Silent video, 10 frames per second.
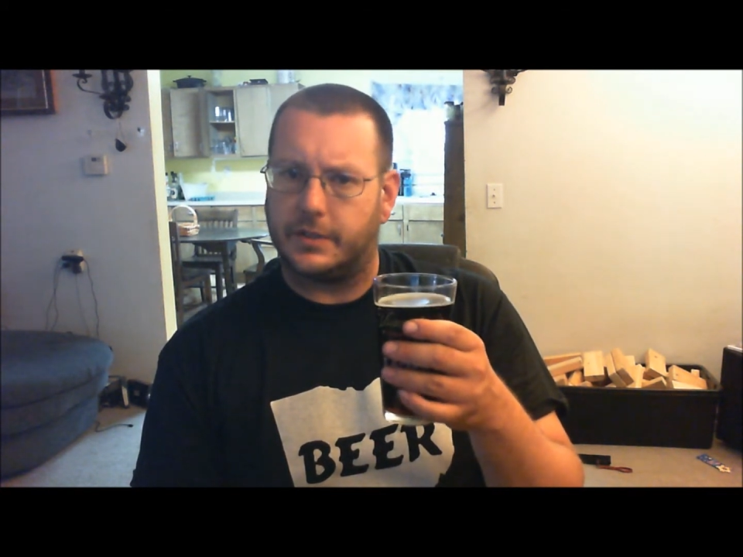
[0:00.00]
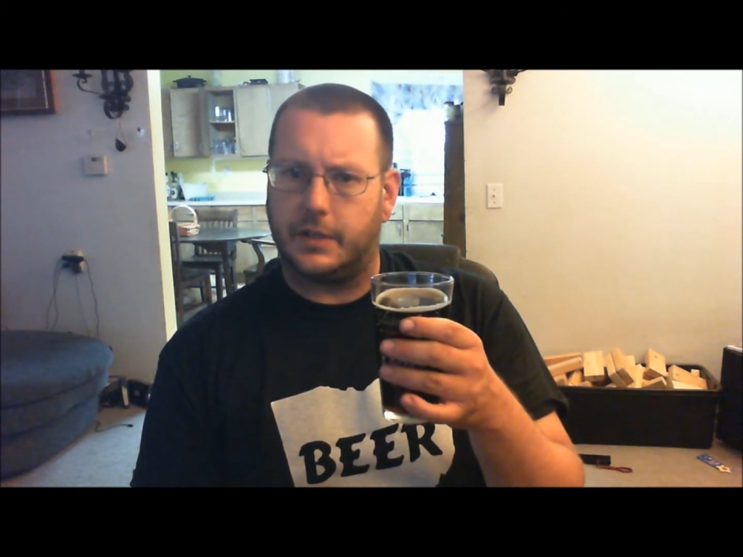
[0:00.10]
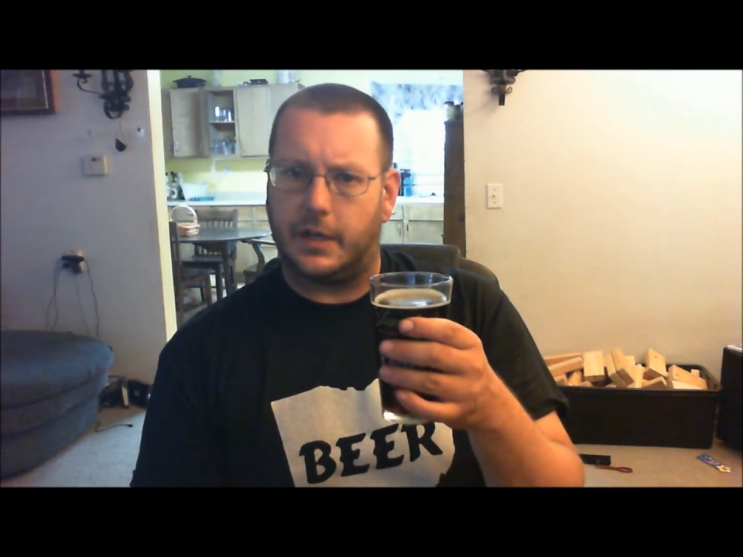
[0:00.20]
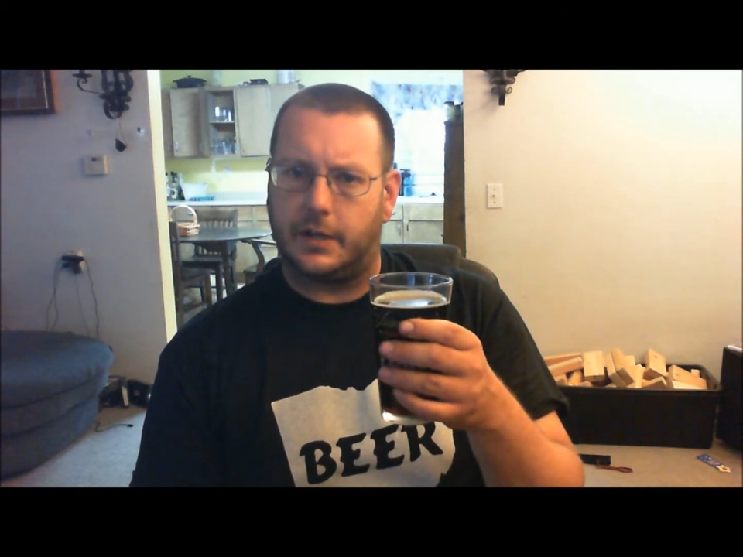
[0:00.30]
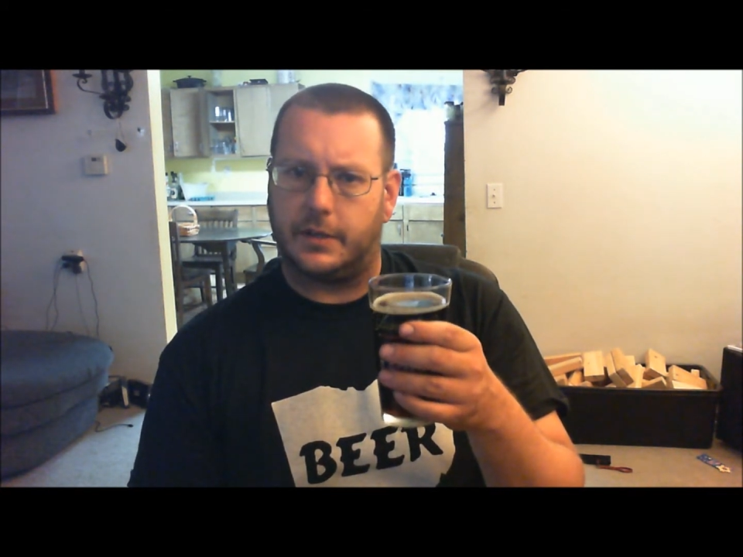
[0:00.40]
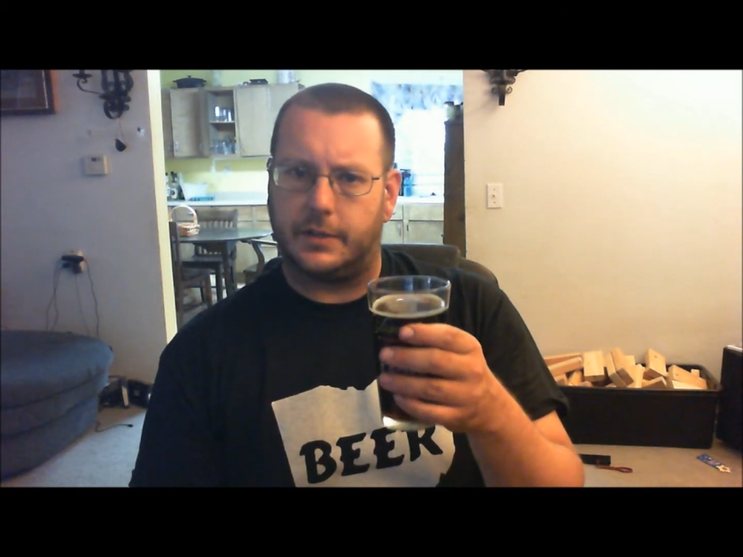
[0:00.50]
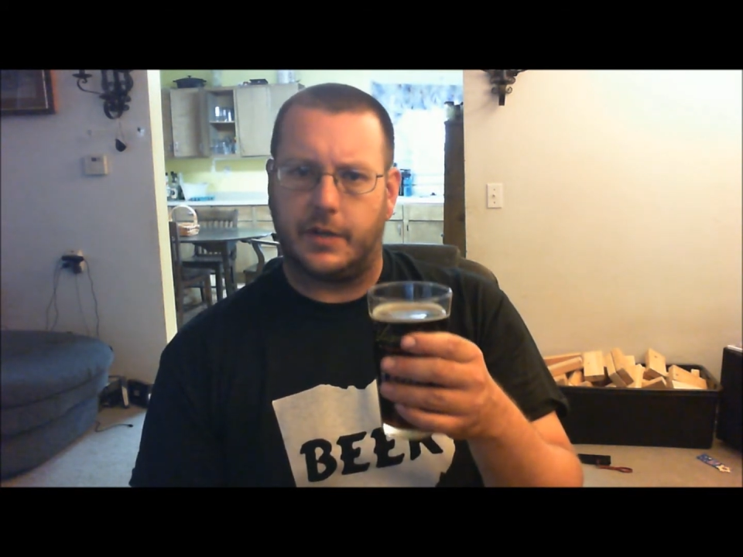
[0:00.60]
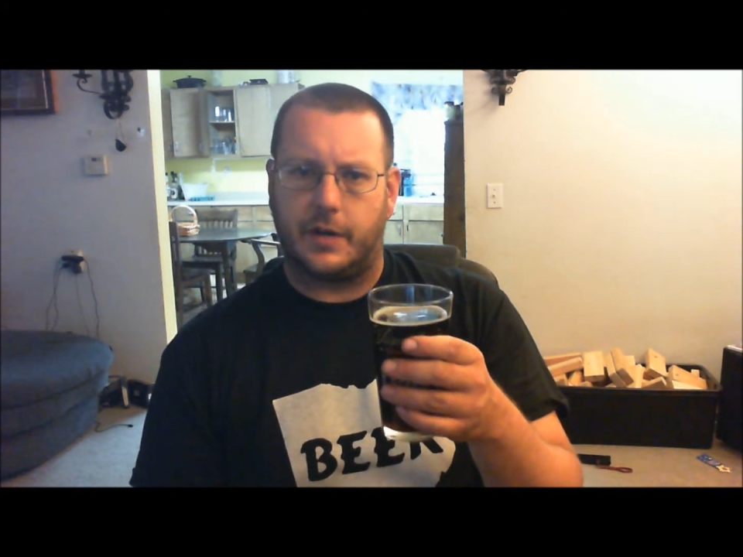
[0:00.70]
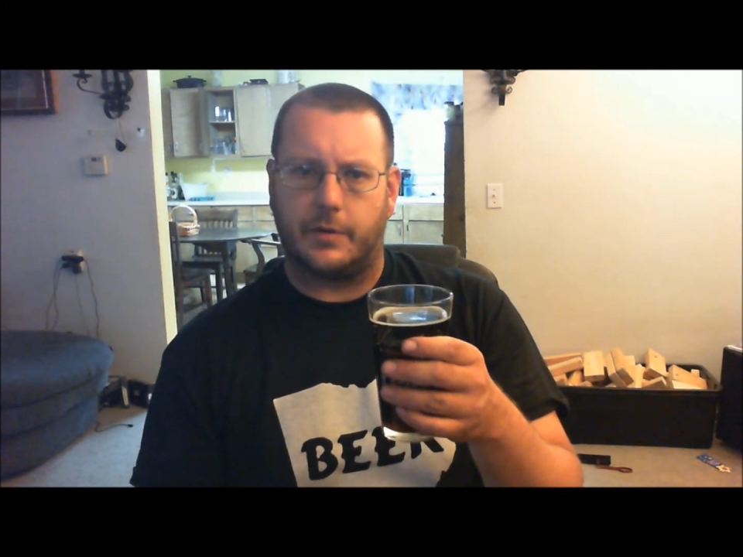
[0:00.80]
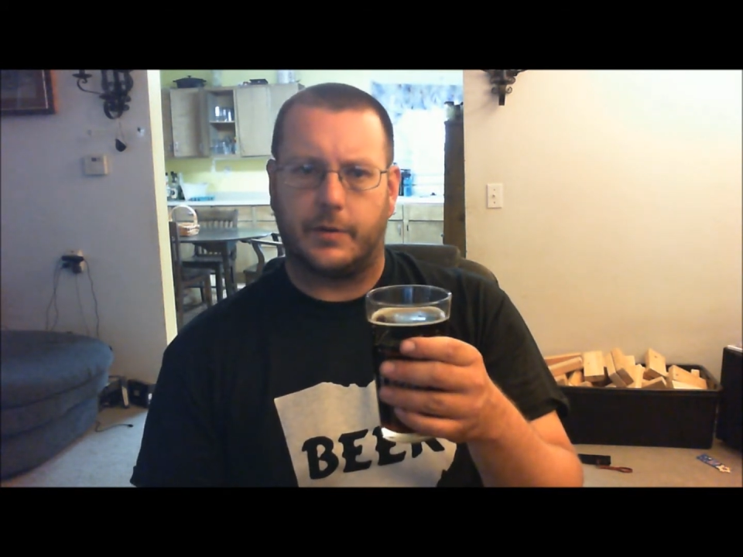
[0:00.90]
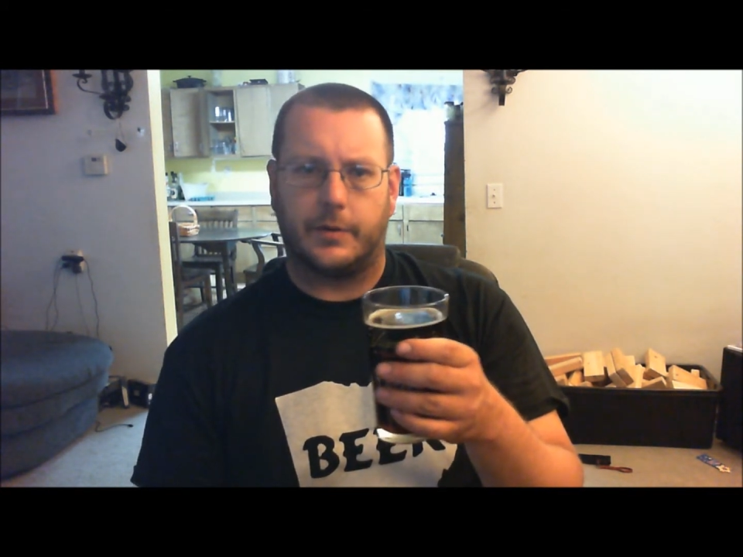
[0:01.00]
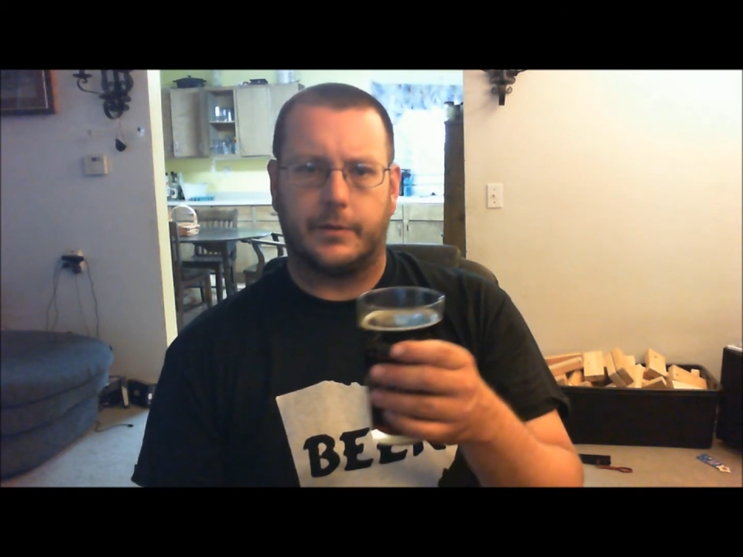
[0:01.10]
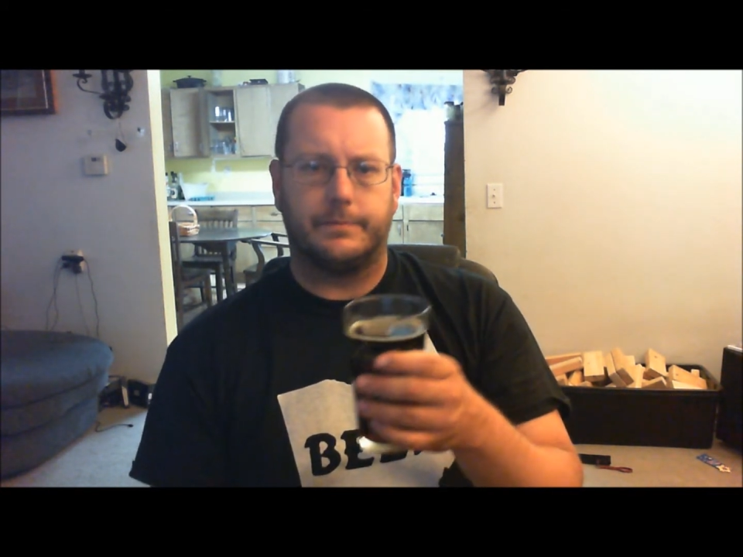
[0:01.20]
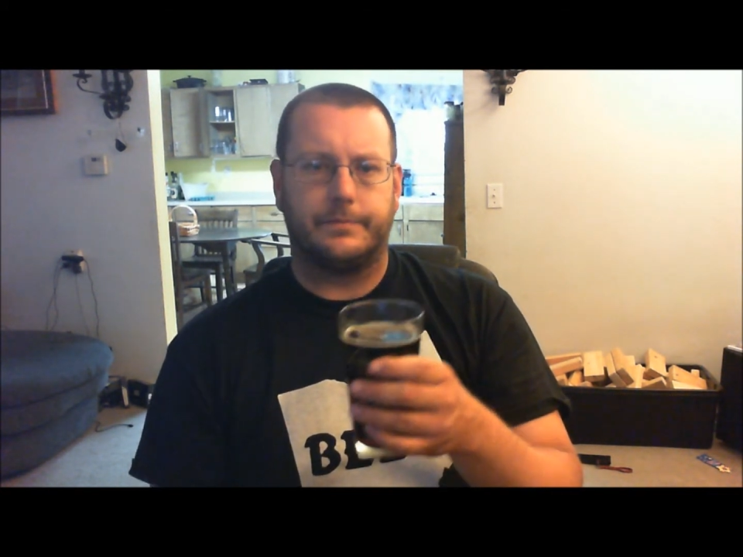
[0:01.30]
get a general